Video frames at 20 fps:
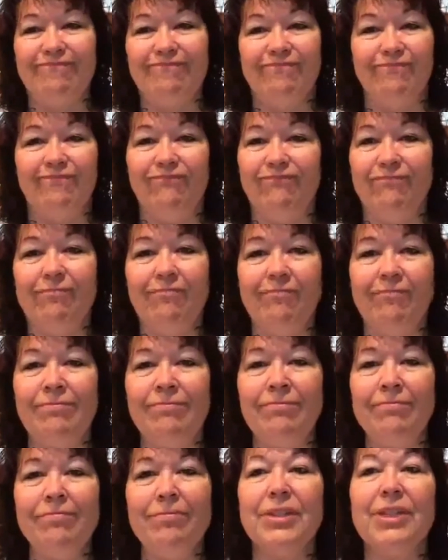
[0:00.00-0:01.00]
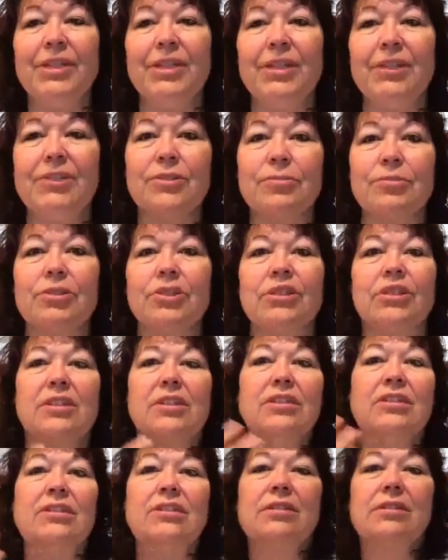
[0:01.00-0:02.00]
because we're
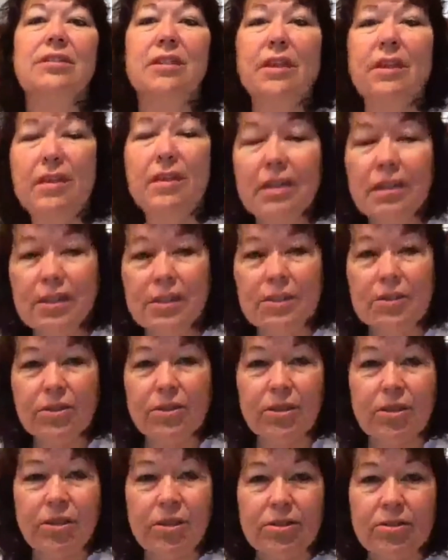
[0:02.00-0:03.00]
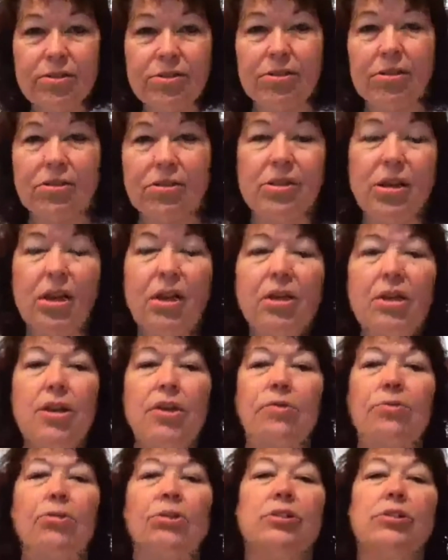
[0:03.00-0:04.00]
descending into the consciousness.
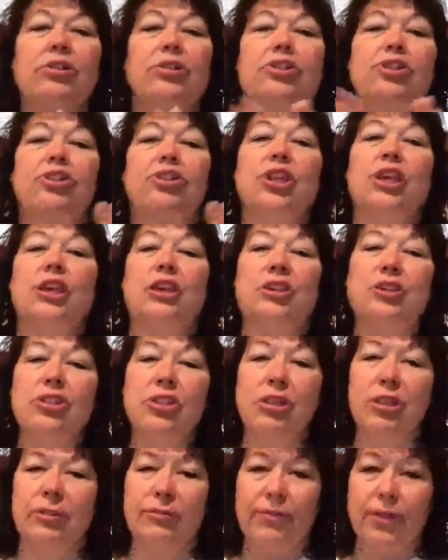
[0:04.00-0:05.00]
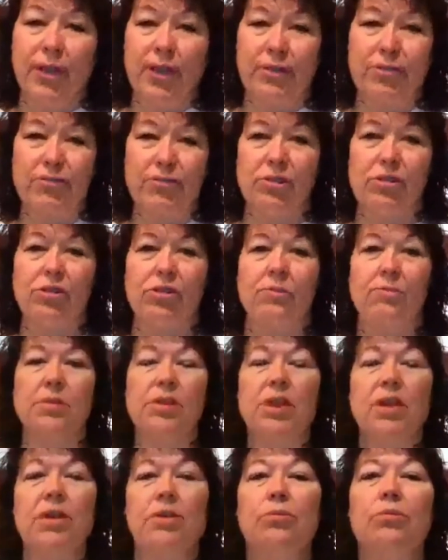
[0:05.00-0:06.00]
We're changing our value systems.
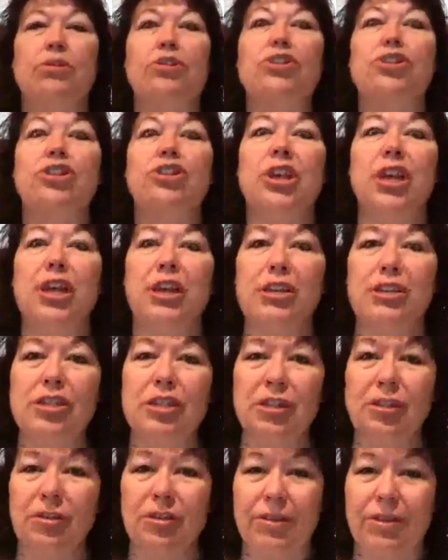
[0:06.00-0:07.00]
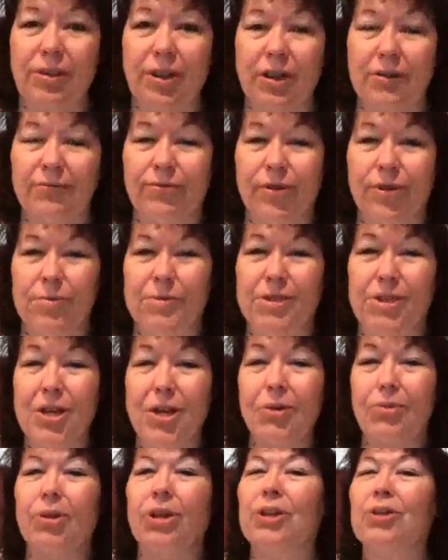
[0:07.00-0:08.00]
We're changing our thought forms.
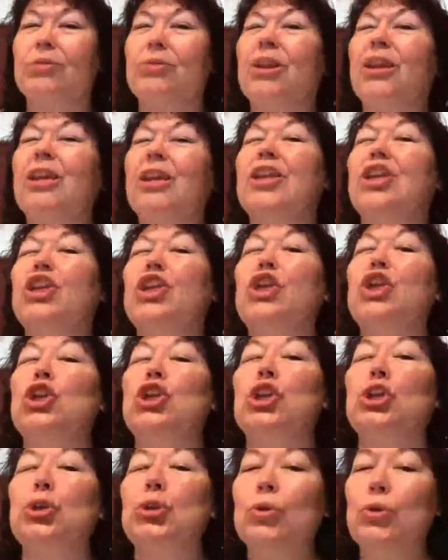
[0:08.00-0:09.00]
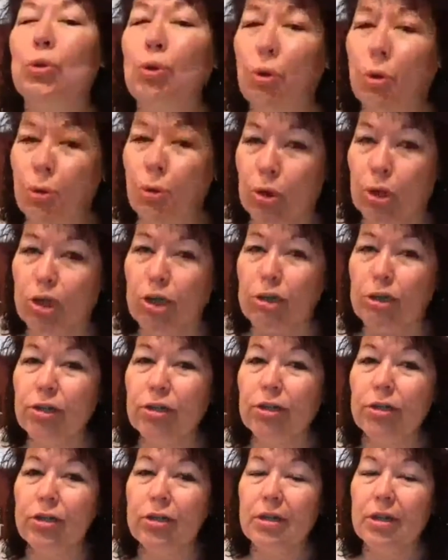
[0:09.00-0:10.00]
We're creating new
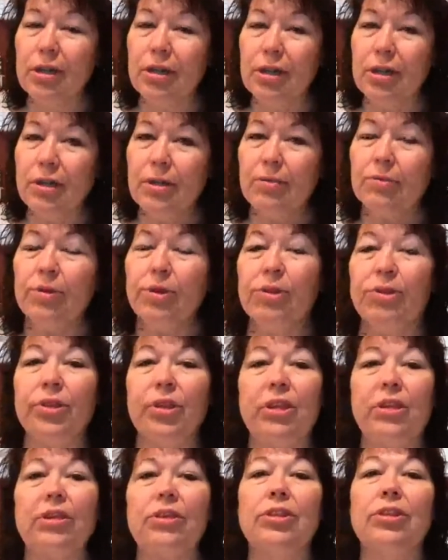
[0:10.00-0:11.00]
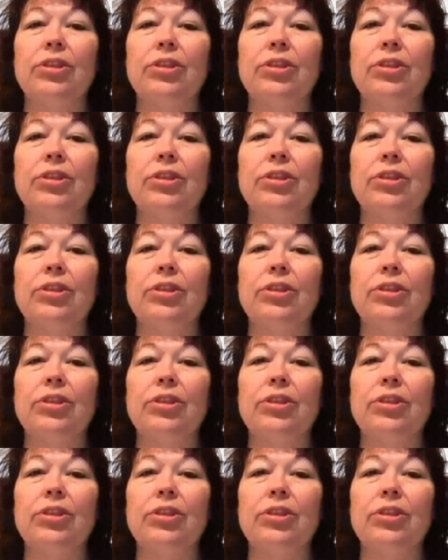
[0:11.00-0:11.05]
order within the